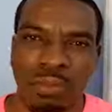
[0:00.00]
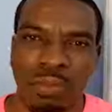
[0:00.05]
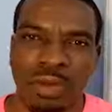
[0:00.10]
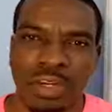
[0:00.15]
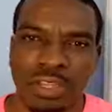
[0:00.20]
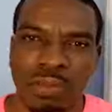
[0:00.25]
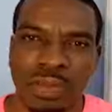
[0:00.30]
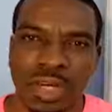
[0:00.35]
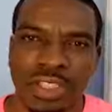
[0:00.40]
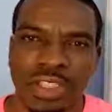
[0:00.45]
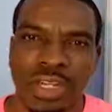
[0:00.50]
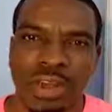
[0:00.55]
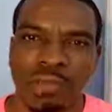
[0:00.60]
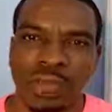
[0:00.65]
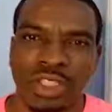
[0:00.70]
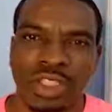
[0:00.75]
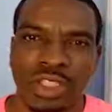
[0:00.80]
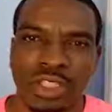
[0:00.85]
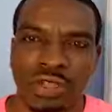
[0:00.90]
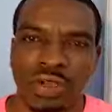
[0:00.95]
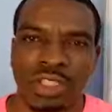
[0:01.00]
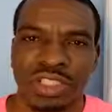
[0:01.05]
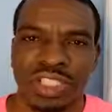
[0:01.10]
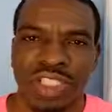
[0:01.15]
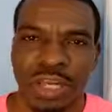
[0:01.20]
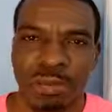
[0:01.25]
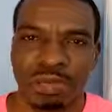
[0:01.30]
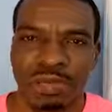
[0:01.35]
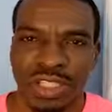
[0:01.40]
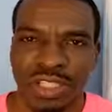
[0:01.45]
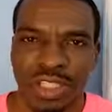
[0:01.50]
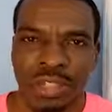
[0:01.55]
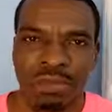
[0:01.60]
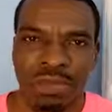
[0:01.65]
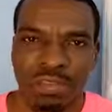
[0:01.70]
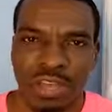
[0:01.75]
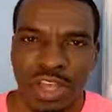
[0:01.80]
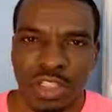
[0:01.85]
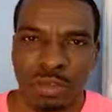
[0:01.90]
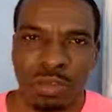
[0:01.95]
Pretty much, essentially, the objective
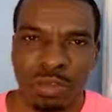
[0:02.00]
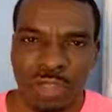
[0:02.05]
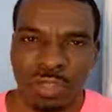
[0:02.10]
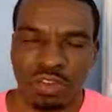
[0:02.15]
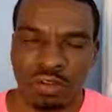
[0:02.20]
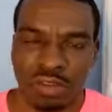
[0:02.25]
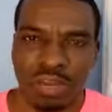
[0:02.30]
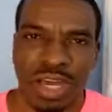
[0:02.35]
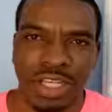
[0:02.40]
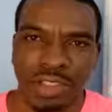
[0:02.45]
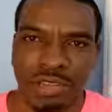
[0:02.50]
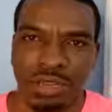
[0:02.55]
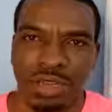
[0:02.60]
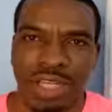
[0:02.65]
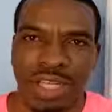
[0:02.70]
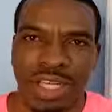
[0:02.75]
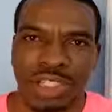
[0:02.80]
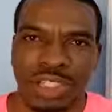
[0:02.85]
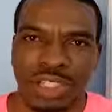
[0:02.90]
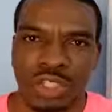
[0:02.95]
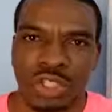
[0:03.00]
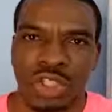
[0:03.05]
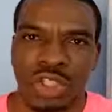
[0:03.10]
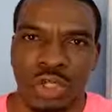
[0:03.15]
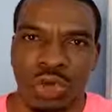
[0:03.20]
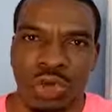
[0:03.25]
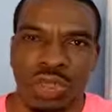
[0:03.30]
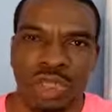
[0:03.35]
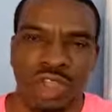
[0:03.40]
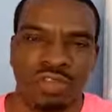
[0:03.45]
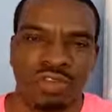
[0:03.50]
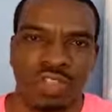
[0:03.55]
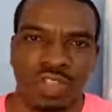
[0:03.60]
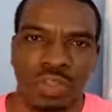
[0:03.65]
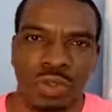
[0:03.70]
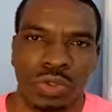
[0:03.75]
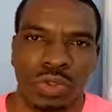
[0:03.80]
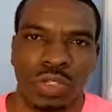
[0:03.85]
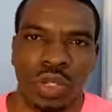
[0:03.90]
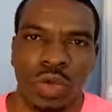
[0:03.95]
of that specific masterclass is to show
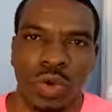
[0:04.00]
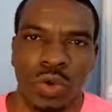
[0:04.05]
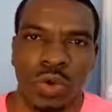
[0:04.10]
individuals